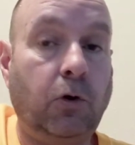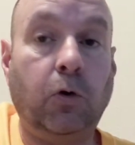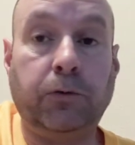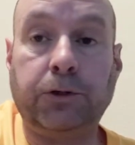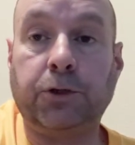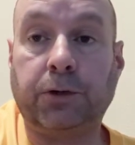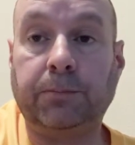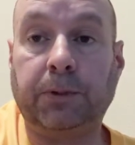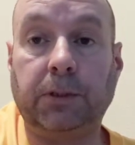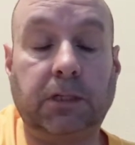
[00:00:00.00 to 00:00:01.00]
over
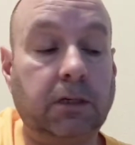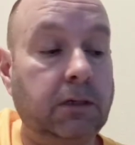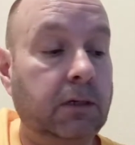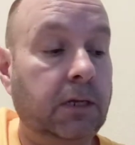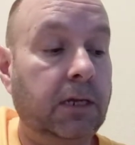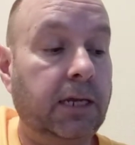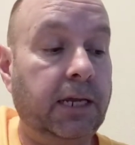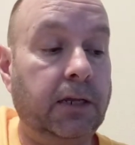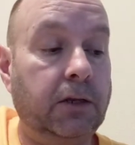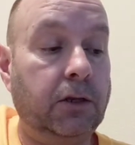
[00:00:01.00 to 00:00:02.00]
tripled
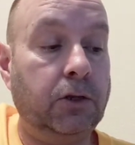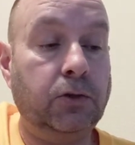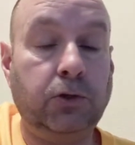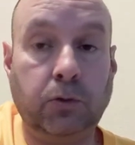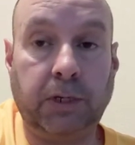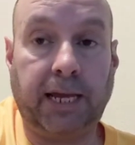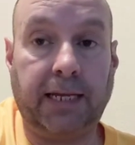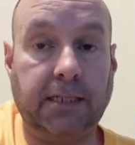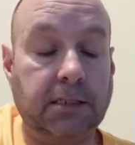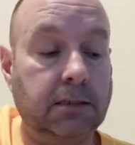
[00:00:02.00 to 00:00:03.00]
in 2
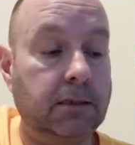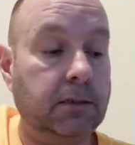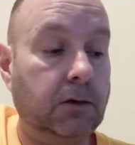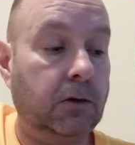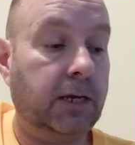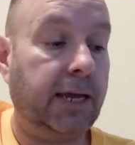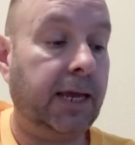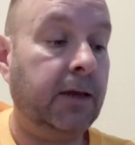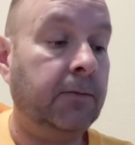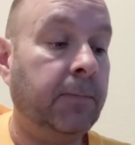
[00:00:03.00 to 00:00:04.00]
days,
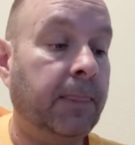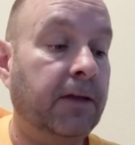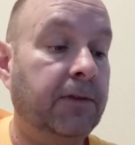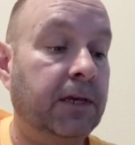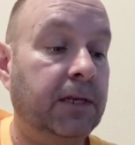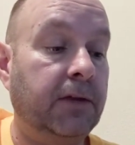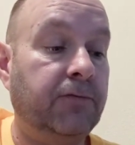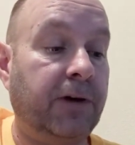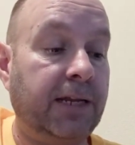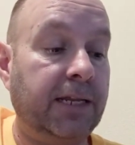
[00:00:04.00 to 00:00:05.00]
okay? And then it
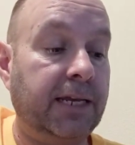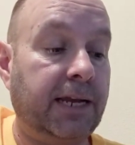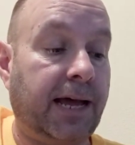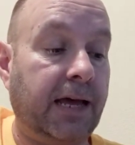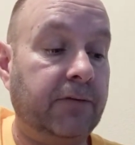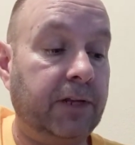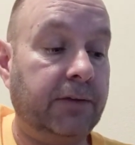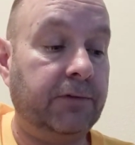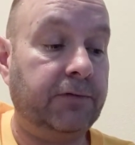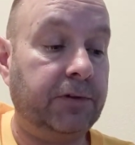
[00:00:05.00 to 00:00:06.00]
finally hit a high of
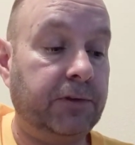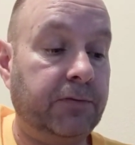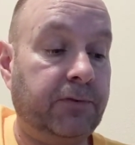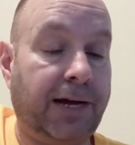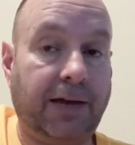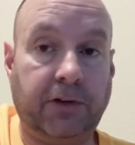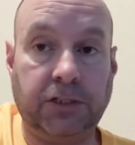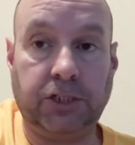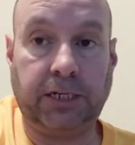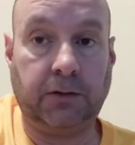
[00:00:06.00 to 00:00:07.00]
11.55 on
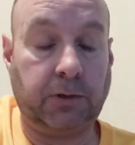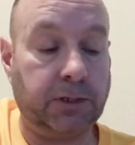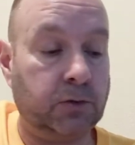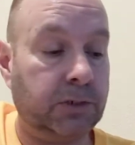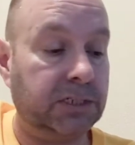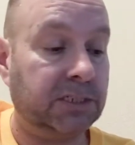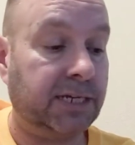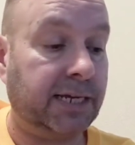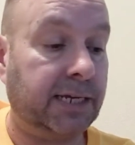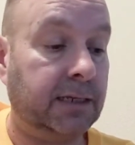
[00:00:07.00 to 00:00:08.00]
January
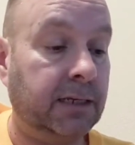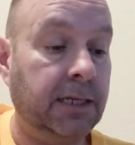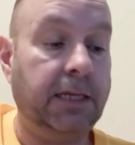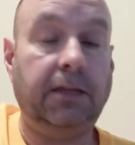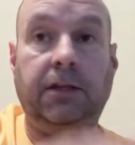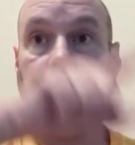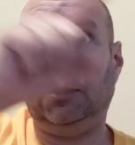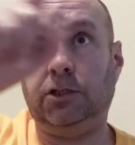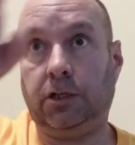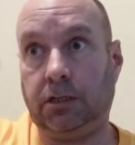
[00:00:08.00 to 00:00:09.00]
22nd, and then it